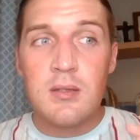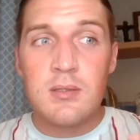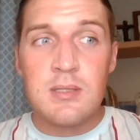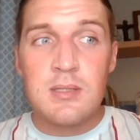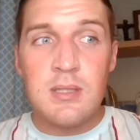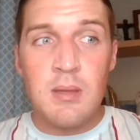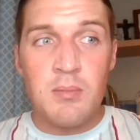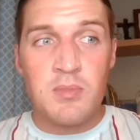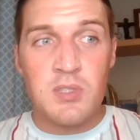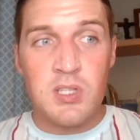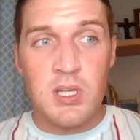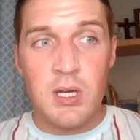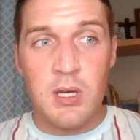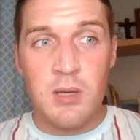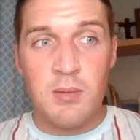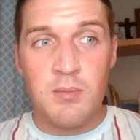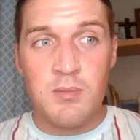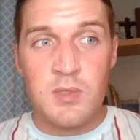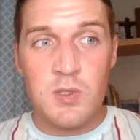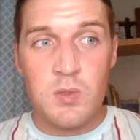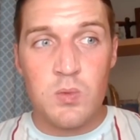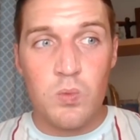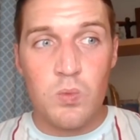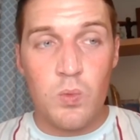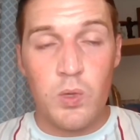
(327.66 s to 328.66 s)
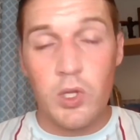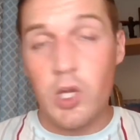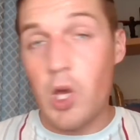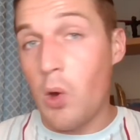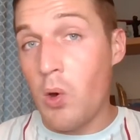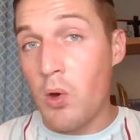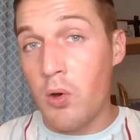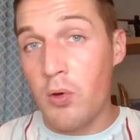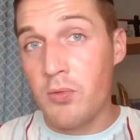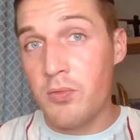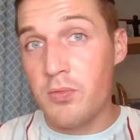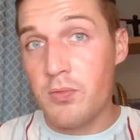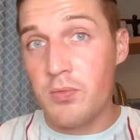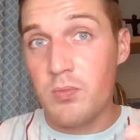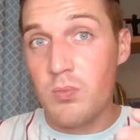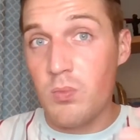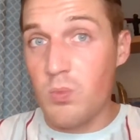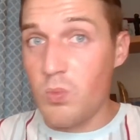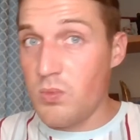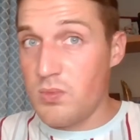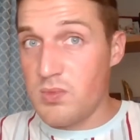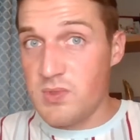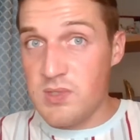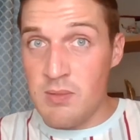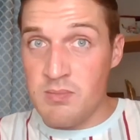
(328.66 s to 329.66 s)
sometimes we go off,
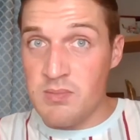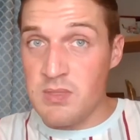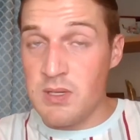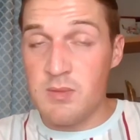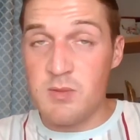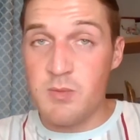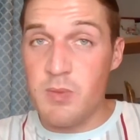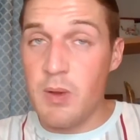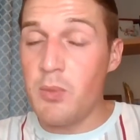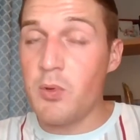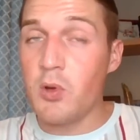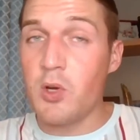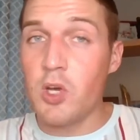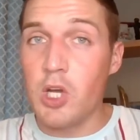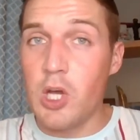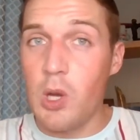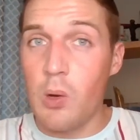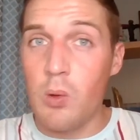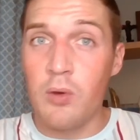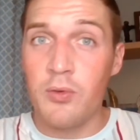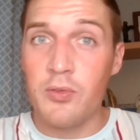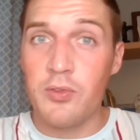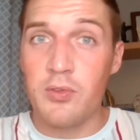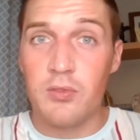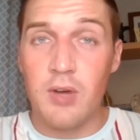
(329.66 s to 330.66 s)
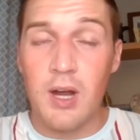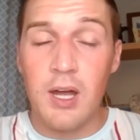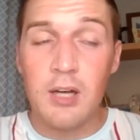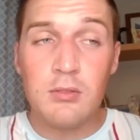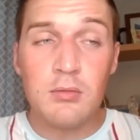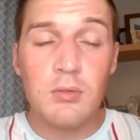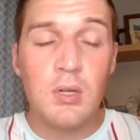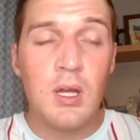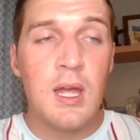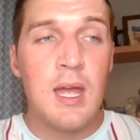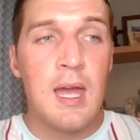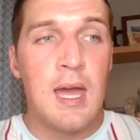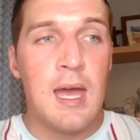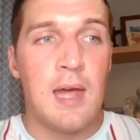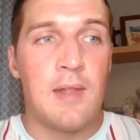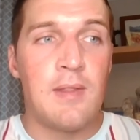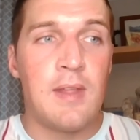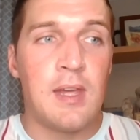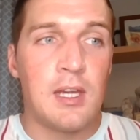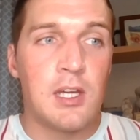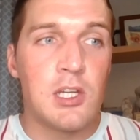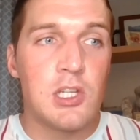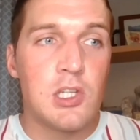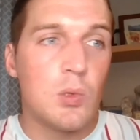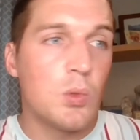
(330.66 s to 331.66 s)
sometimes people can go off the rail and
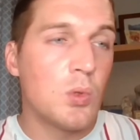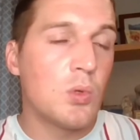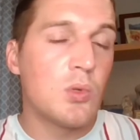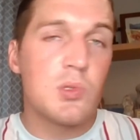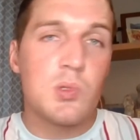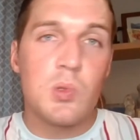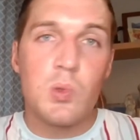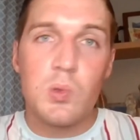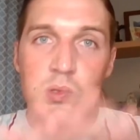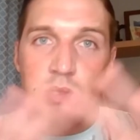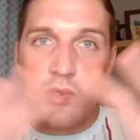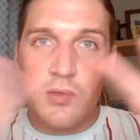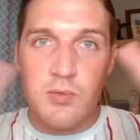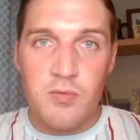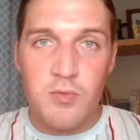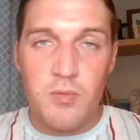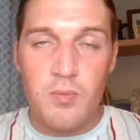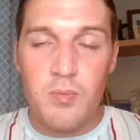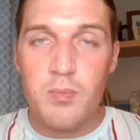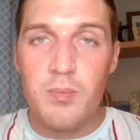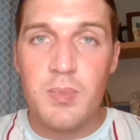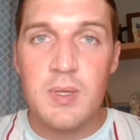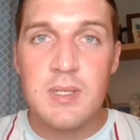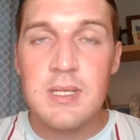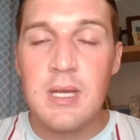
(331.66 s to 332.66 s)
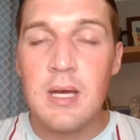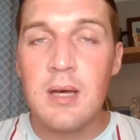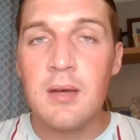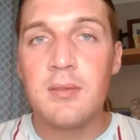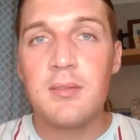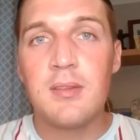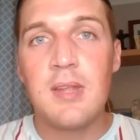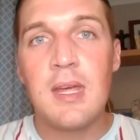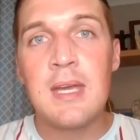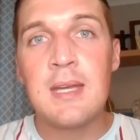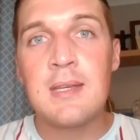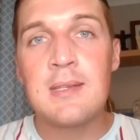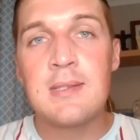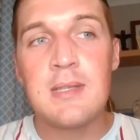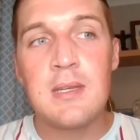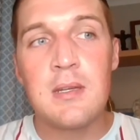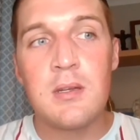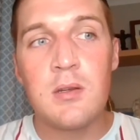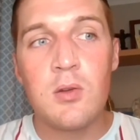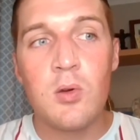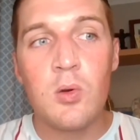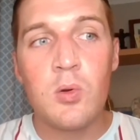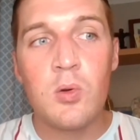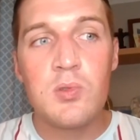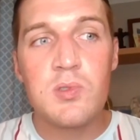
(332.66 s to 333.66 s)
they can do all sorts of bizarre things
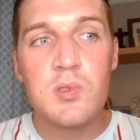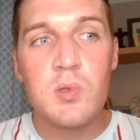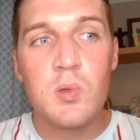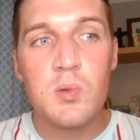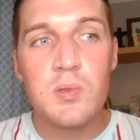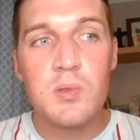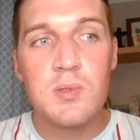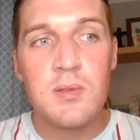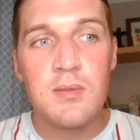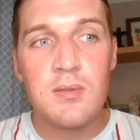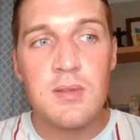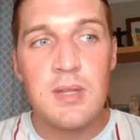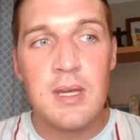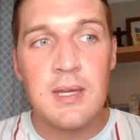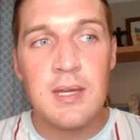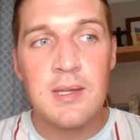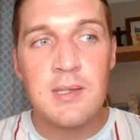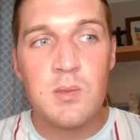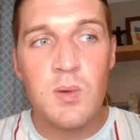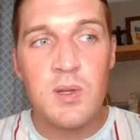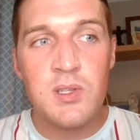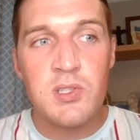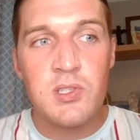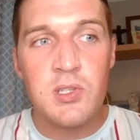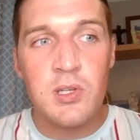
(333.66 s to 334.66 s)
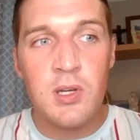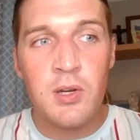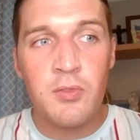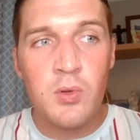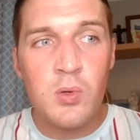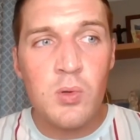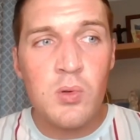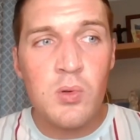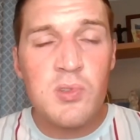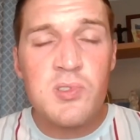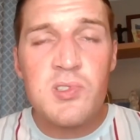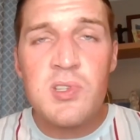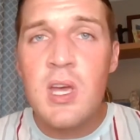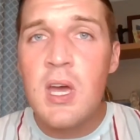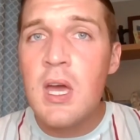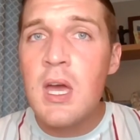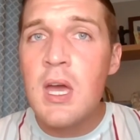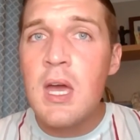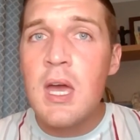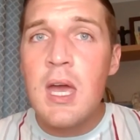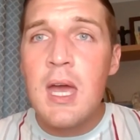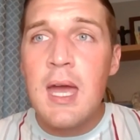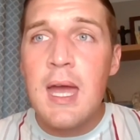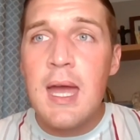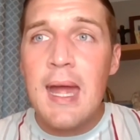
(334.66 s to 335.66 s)
and all sorts of things, which of course
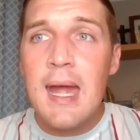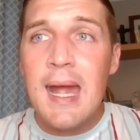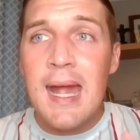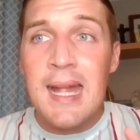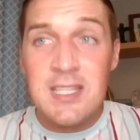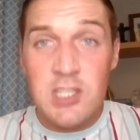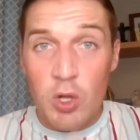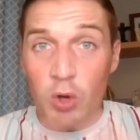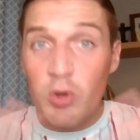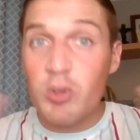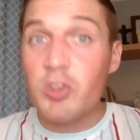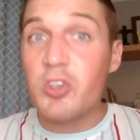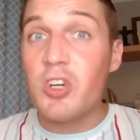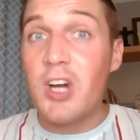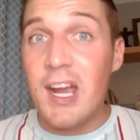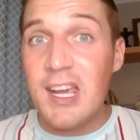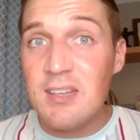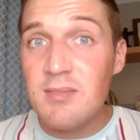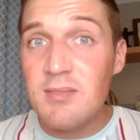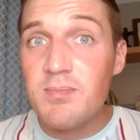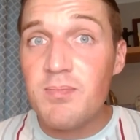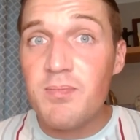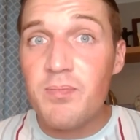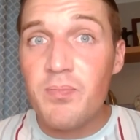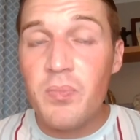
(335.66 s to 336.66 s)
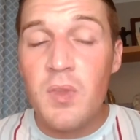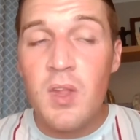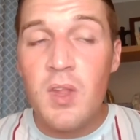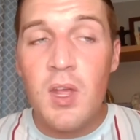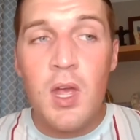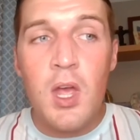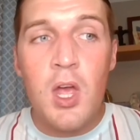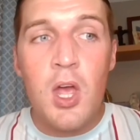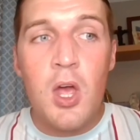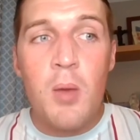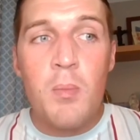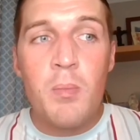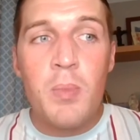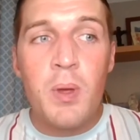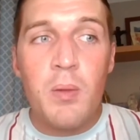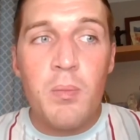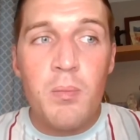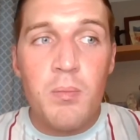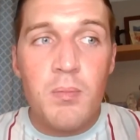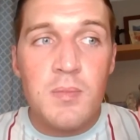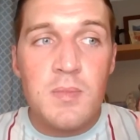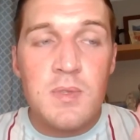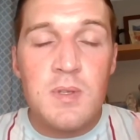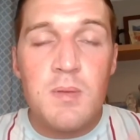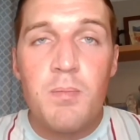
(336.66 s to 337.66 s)
is not great. But
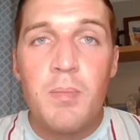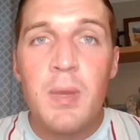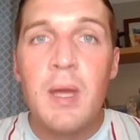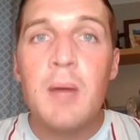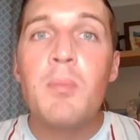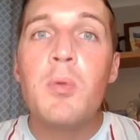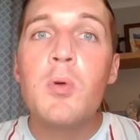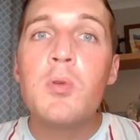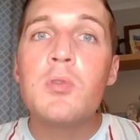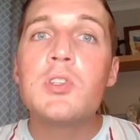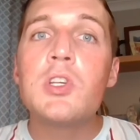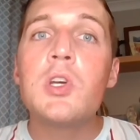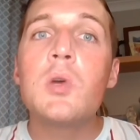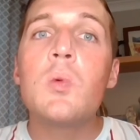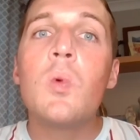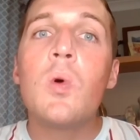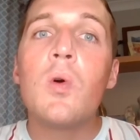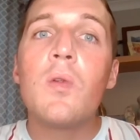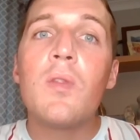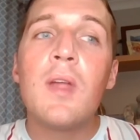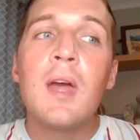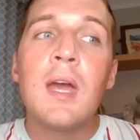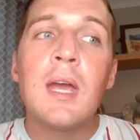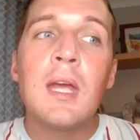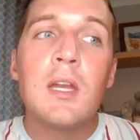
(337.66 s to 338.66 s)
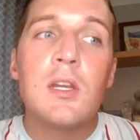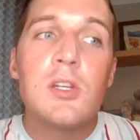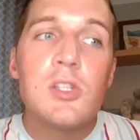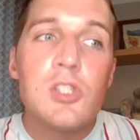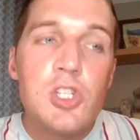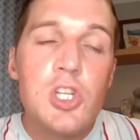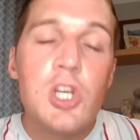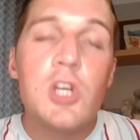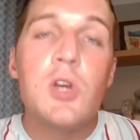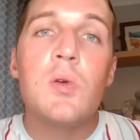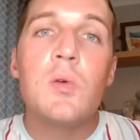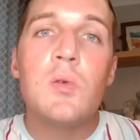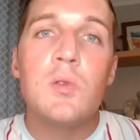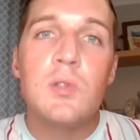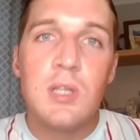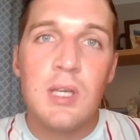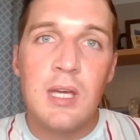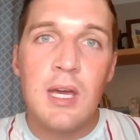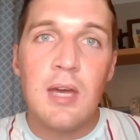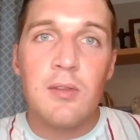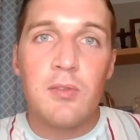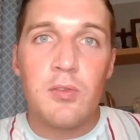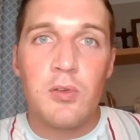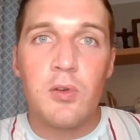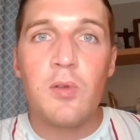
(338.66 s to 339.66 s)
people do what they do to
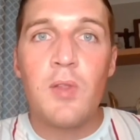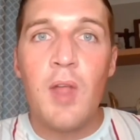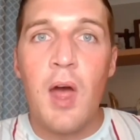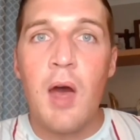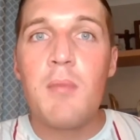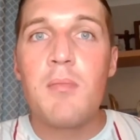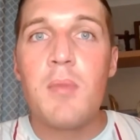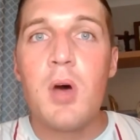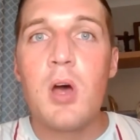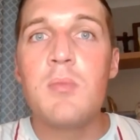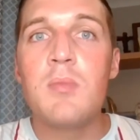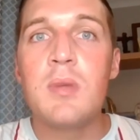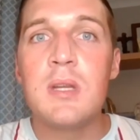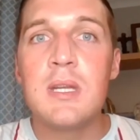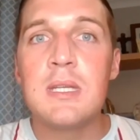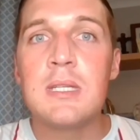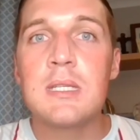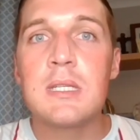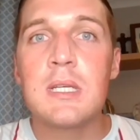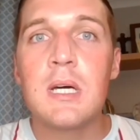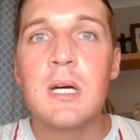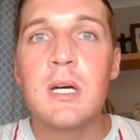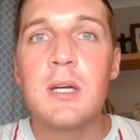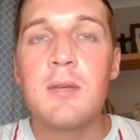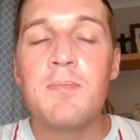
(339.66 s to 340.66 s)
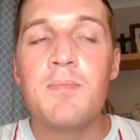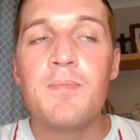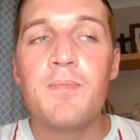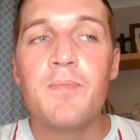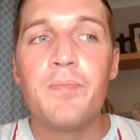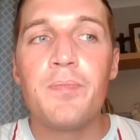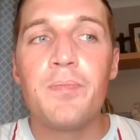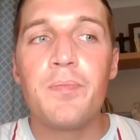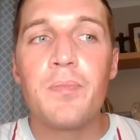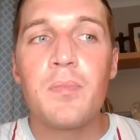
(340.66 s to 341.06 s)
get through that moment in time.